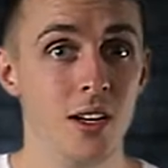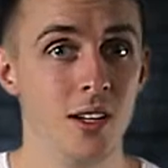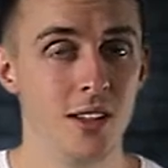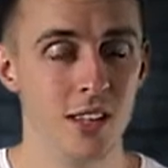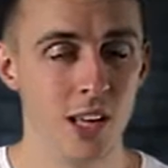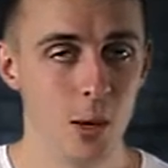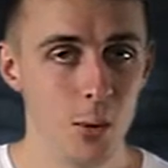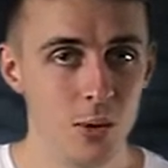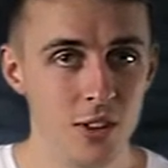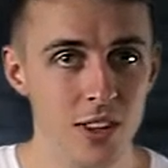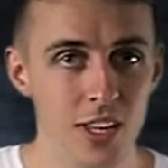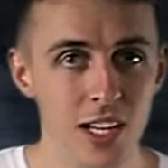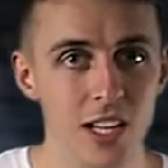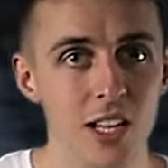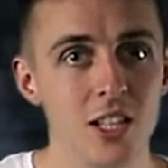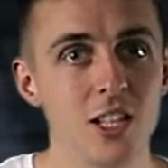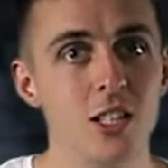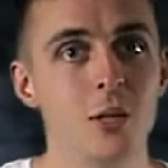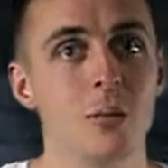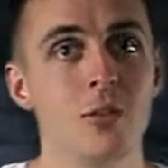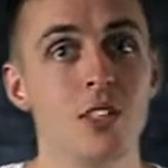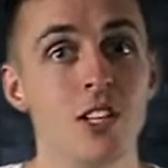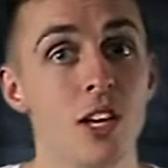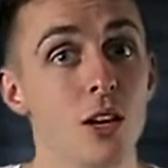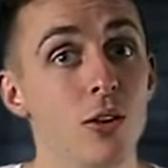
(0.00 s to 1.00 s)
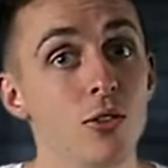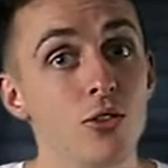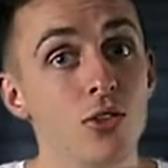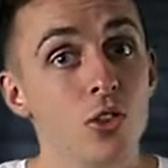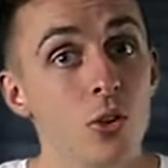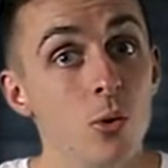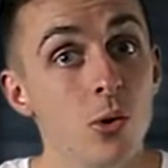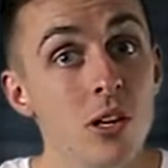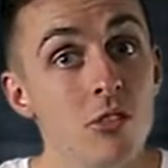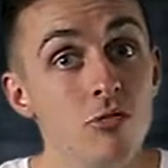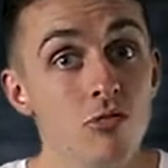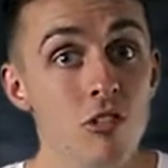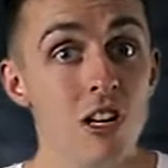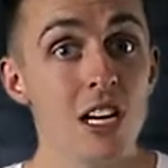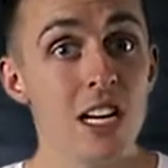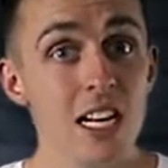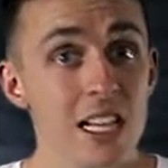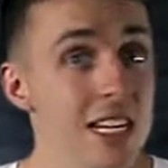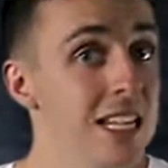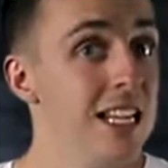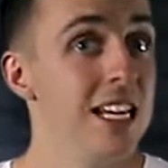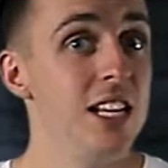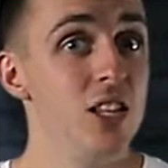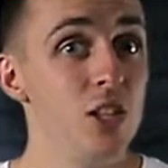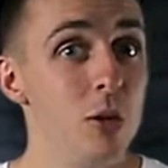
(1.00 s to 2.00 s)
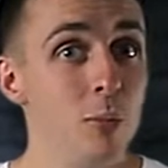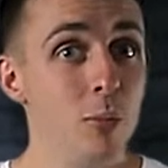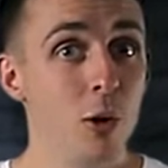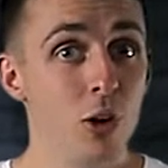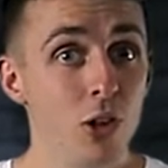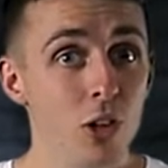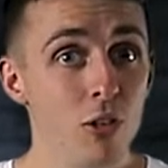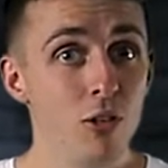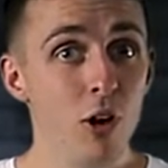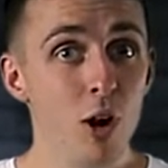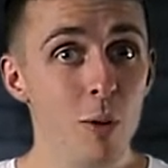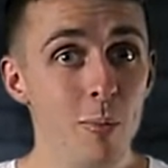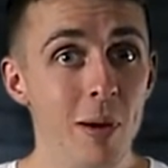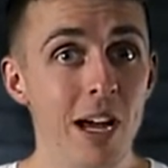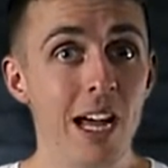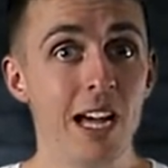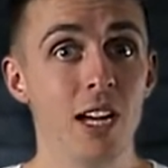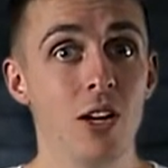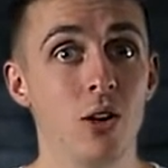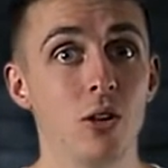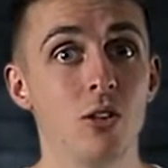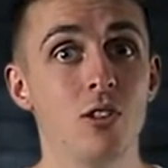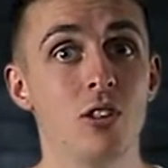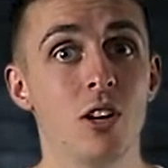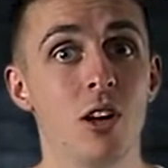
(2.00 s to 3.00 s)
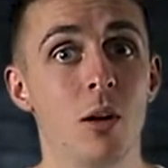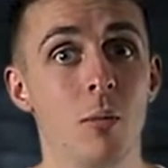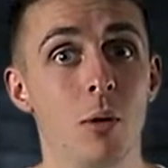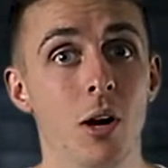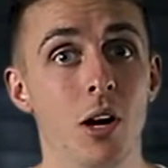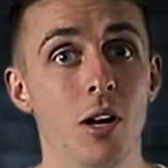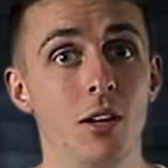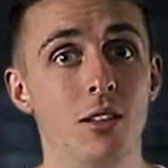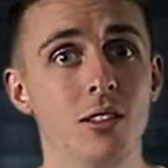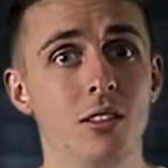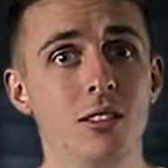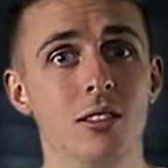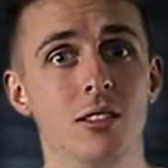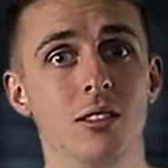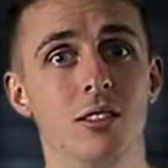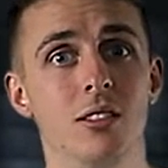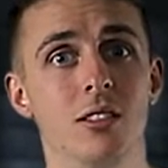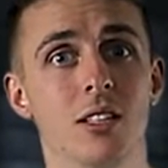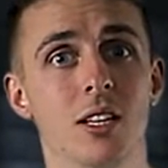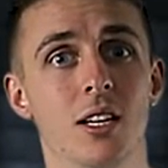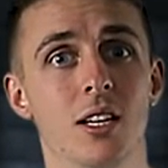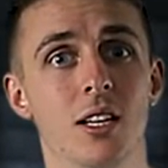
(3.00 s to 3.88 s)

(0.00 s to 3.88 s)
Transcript: they would think to themselves, do we really need to bother obeying God's commands?